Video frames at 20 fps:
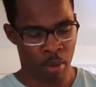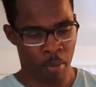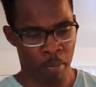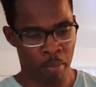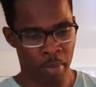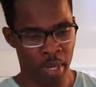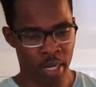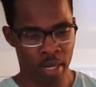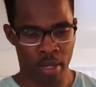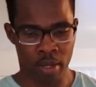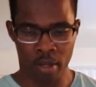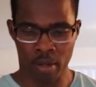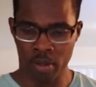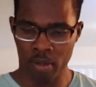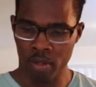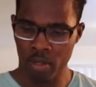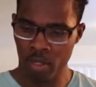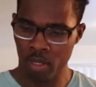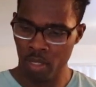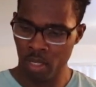metal,
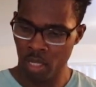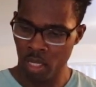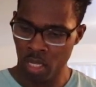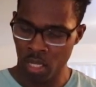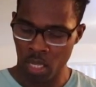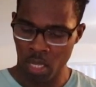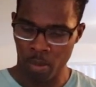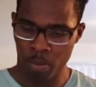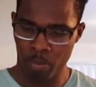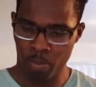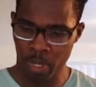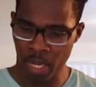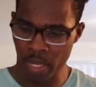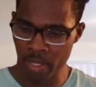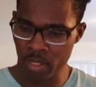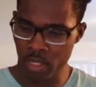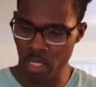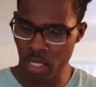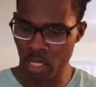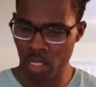
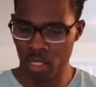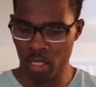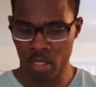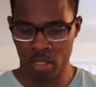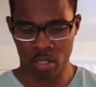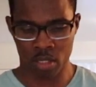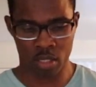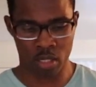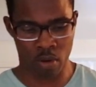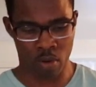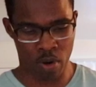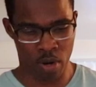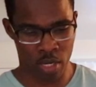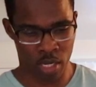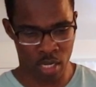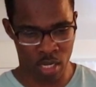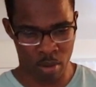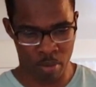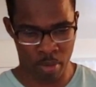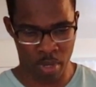plastic
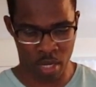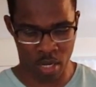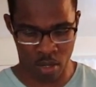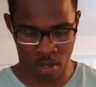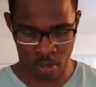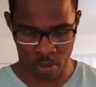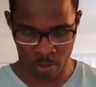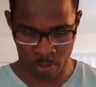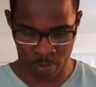surrounding the metal,